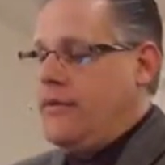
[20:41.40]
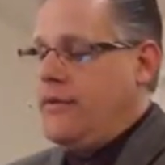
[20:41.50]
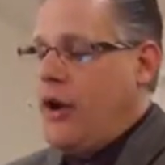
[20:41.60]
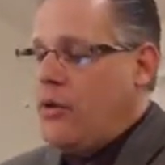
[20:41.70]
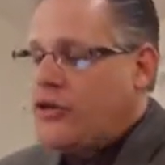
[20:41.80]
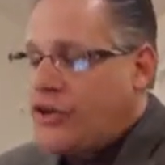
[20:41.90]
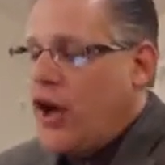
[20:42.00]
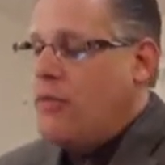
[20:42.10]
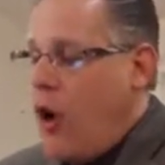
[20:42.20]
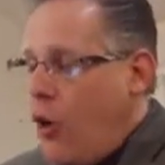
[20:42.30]
There were
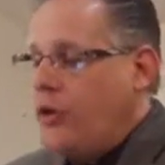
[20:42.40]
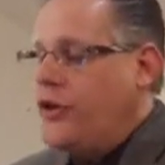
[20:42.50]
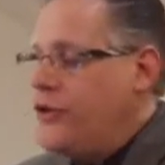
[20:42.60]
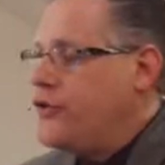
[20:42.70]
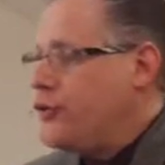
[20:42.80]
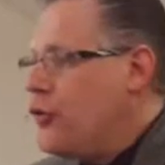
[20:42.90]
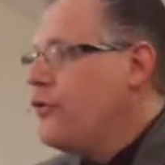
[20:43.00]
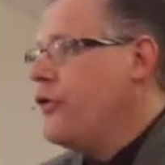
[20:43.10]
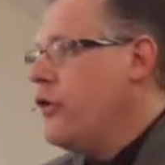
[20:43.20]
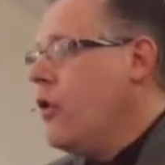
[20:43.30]
some holding to the
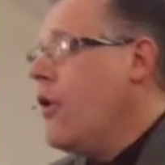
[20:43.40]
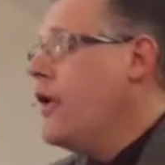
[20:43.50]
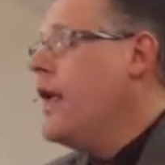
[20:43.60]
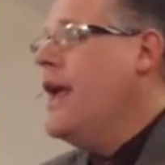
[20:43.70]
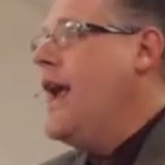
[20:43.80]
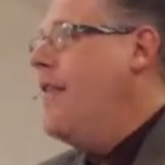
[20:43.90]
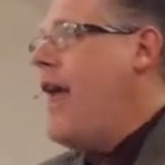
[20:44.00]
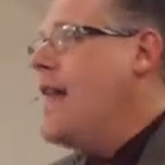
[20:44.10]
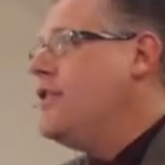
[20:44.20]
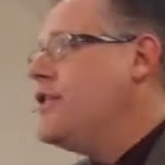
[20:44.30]
truth of the Lord, and
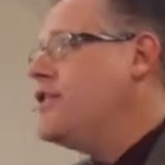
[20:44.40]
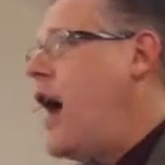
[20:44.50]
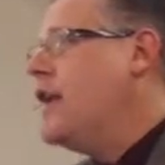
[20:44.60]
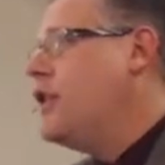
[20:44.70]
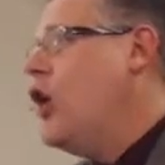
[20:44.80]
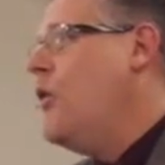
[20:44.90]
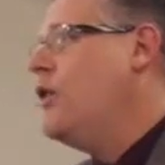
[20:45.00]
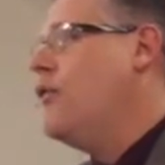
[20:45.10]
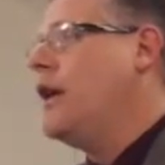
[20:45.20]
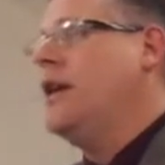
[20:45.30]
that does not go
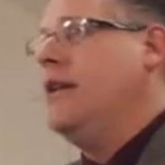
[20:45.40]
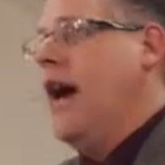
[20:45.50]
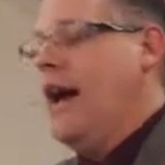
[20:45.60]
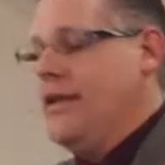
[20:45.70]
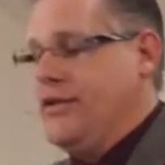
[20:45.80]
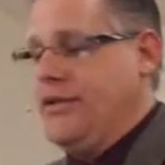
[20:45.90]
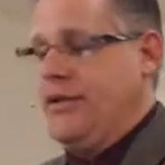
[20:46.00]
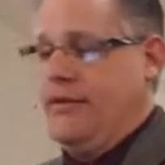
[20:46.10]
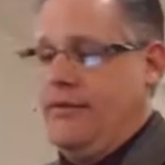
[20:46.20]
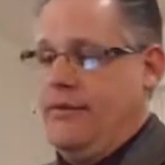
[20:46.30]
unrecognized.
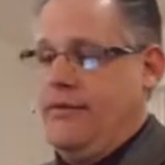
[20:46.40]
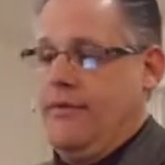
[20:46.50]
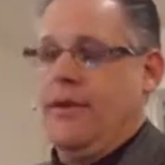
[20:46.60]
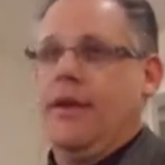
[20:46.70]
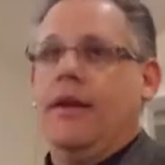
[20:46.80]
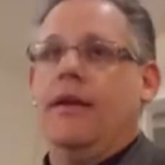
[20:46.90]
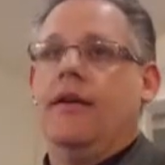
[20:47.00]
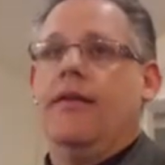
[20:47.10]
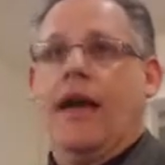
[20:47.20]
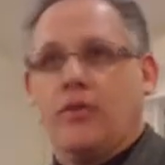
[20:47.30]

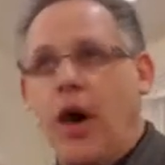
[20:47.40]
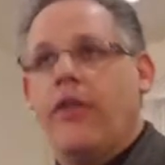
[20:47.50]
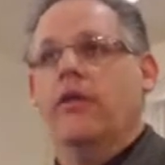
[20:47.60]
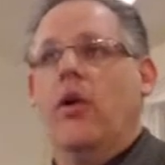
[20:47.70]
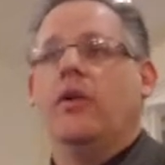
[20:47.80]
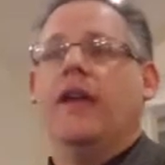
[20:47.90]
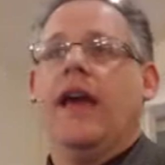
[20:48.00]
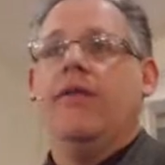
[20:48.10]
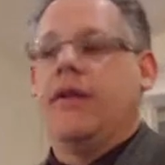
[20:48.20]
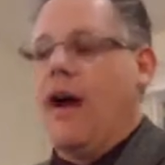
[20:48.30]
That's why the Lord
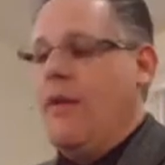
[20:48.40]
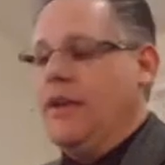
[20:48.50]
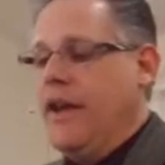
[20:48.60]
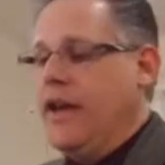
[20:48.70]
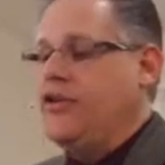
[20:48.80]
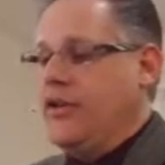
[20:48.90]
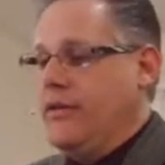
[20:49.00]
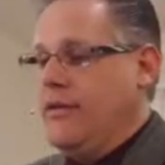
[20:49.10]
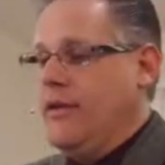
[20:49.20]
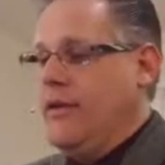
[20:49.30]
gave the
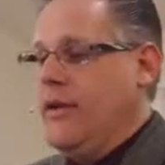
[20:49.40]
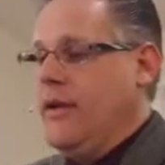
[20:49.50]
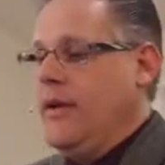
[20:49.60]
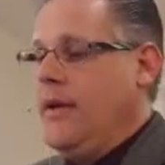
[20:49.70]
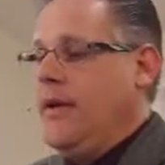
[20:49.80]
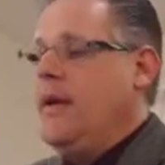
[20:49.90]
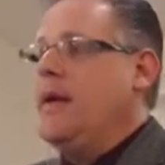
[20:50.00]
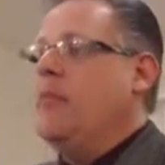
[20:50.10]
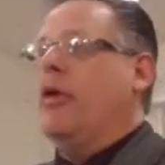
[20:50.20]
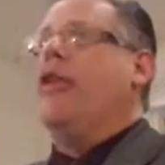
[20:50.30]
commendation.
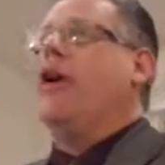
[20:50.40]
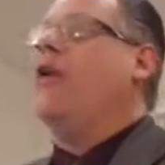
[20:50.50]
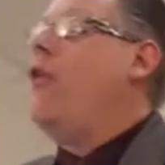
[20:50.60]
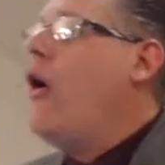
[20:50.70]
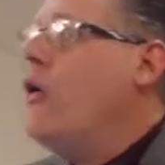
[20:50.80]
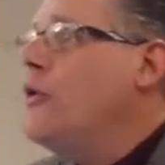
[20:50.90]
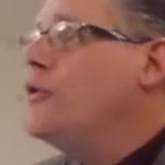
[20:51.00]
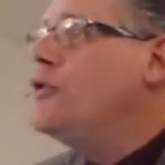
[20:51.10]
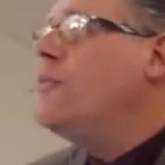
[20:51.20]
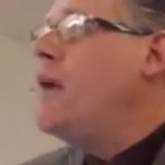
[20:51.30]
But there are
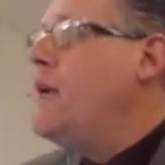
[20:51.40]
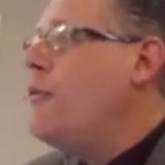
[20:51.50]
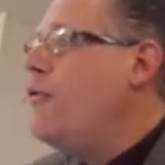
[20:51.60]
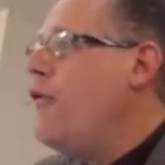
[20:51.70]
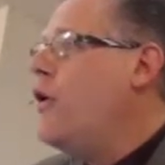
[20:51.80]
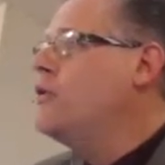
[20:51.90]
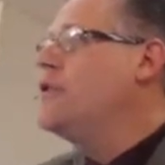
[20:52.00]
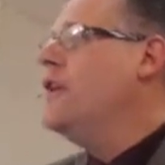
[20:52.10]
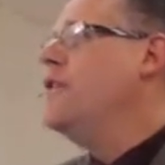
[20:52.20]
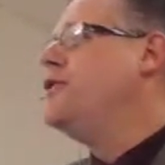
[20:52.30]
those people, folks,
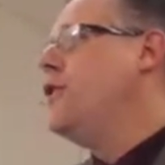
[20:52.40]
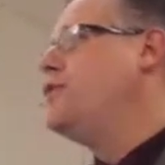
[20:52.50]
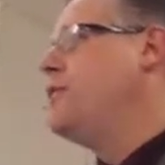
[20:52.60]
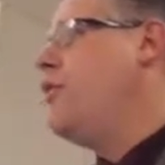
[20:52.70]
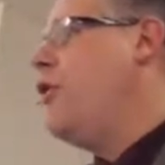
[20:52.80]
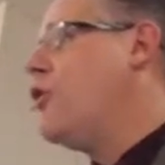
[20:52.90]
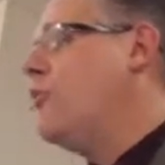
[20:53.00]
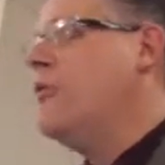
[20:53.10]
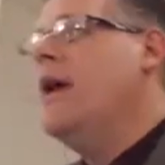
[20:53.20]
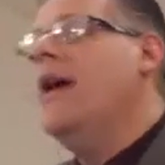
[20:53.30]
in the church at
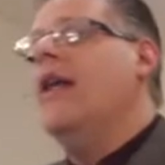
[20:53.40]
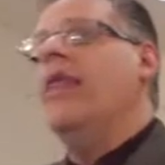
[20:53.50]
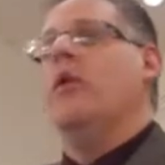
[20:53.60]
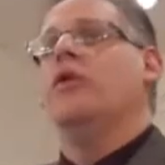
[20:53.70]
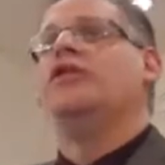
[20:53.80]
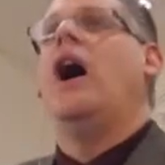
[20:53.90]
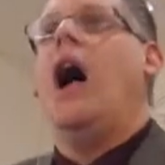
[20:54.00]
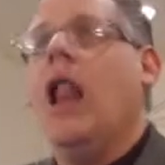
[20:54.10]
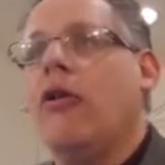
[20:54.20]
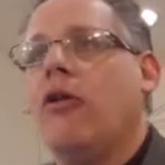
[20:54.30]
Pergamum that were
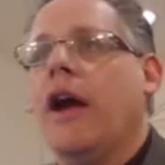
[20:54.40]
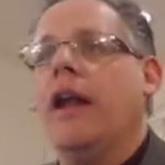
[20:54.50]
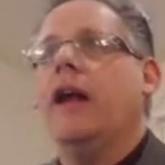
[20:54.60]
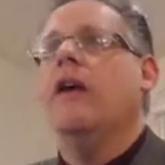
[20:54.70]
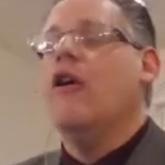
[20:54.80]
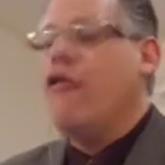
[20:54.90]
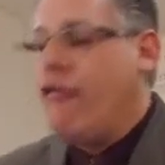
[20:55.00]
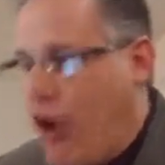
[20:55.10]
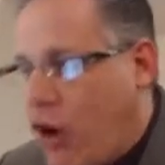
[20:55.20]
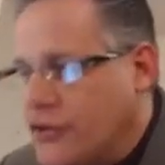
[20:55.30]
tolerating
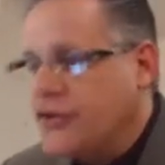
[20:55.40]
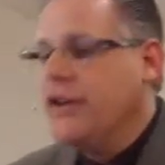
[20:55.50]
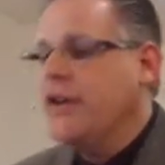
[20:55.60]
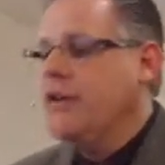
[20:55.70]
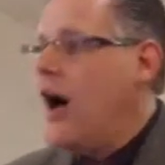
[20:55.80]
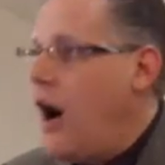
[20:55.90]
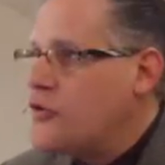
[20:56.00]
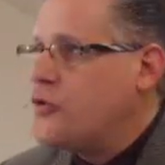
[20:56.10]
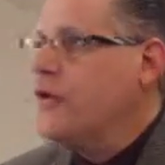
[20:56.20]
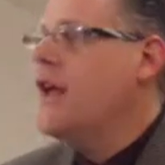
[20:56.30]
false
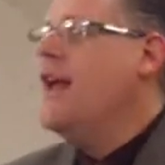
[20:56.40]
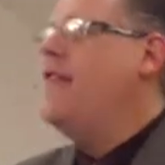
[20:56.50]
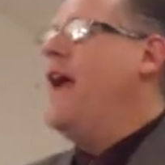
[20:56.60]
doctrine.